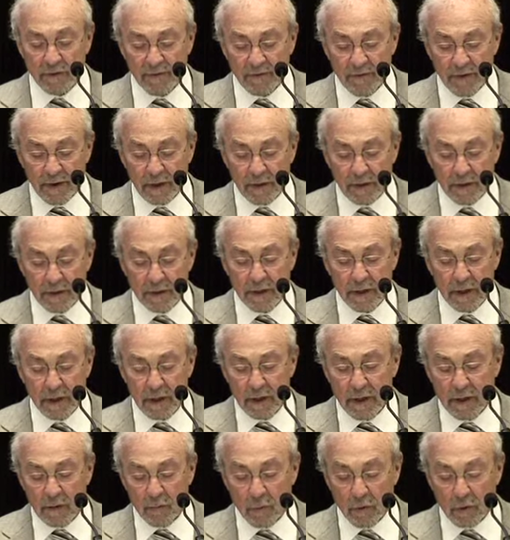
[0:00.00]
field
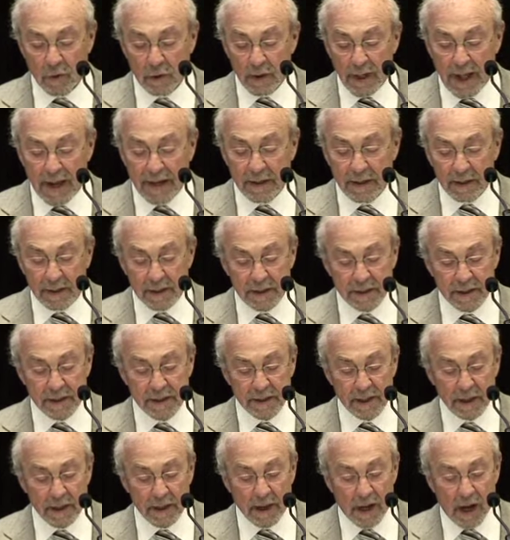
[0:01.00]
where legless,
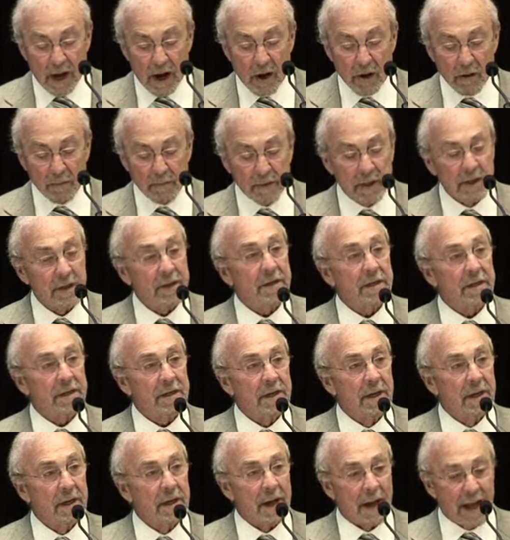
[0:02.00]
armless,
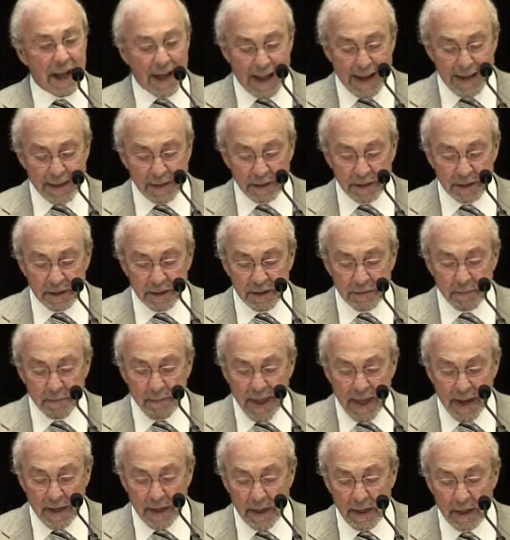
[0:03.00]
eyeless
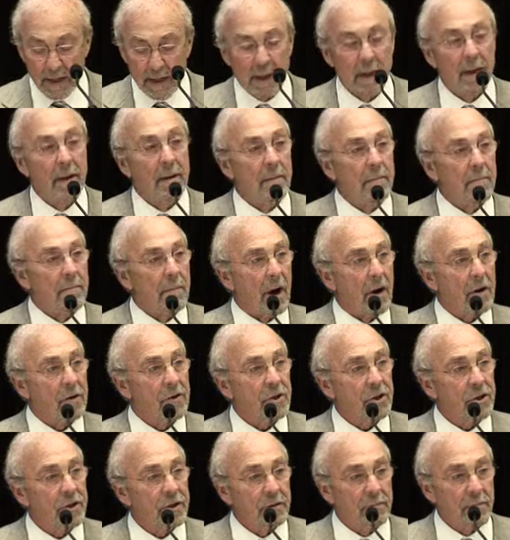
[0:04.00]
men
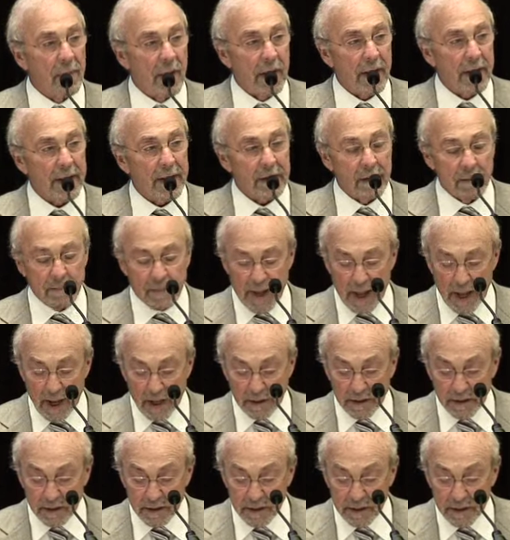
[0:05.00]
marched to my
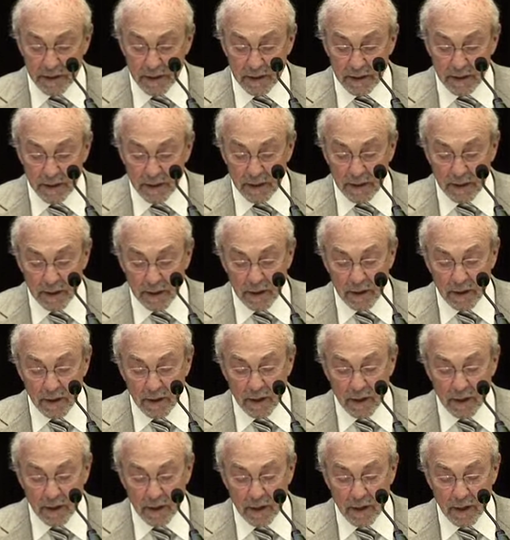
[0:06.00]
commands.
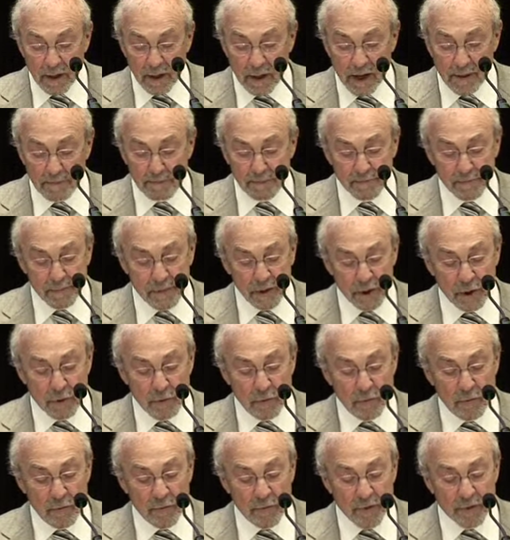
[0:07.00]
Up,
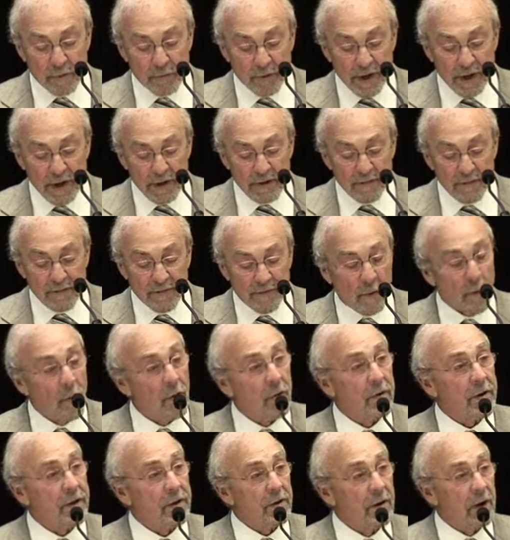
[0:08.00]
two, three,
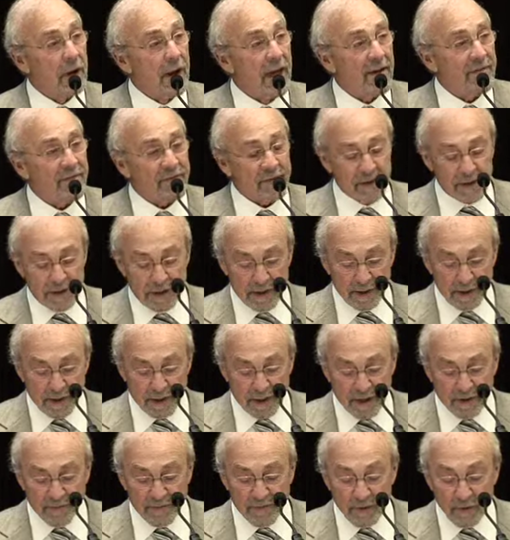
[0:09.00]
four, your left,
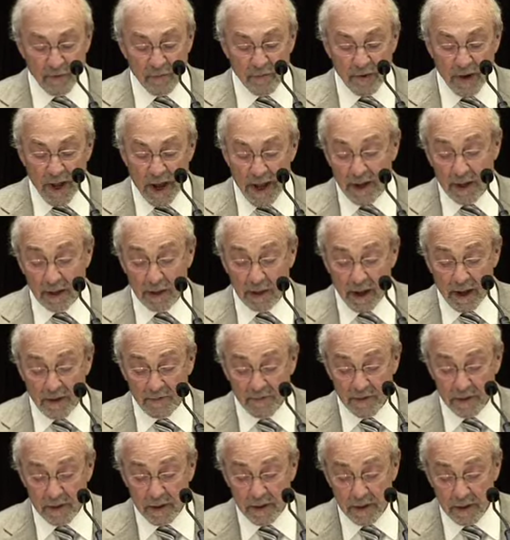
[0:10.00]
if you've got a
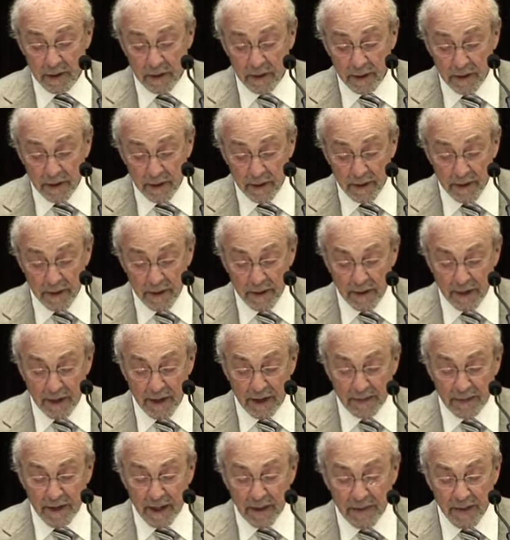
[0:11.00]
left.
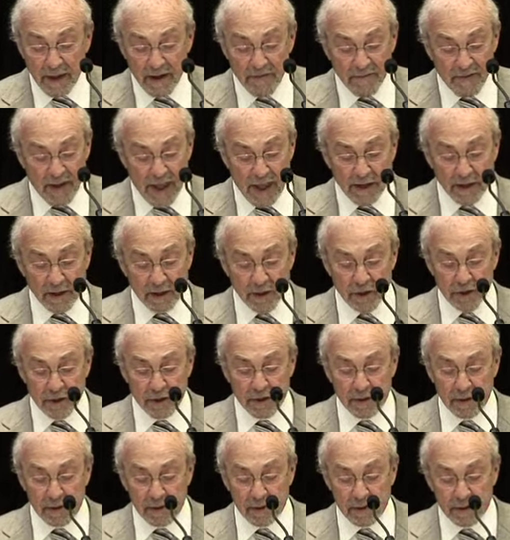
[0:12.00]
And then they vanished,
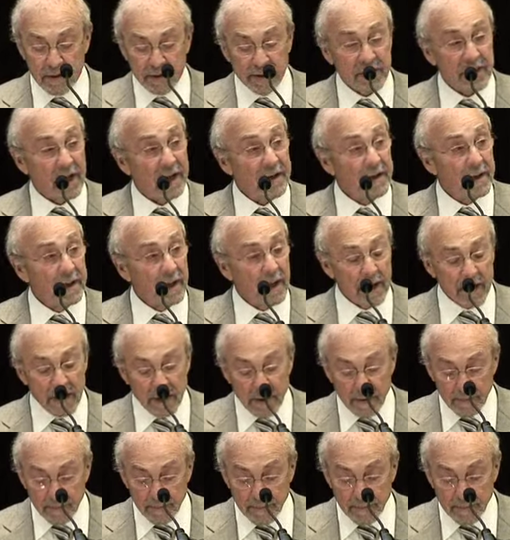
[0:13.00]
suddenly.